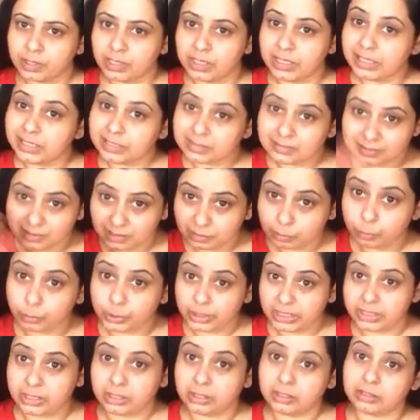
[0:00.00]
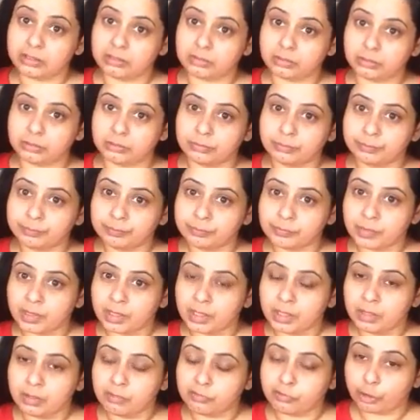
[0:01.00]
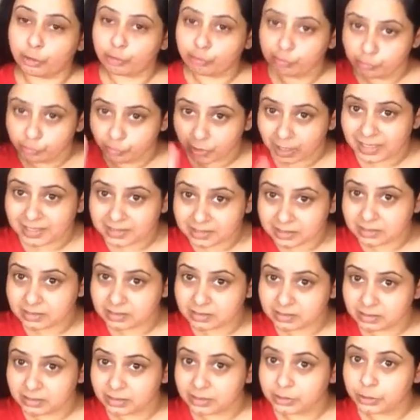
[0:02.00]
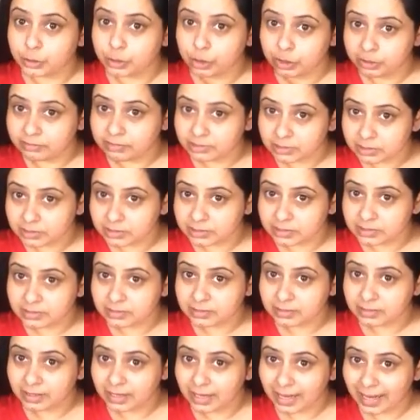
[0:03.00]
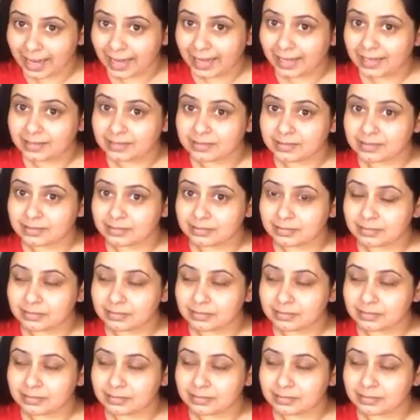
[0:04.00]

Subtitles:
He is the queen, you know. For once, the universe has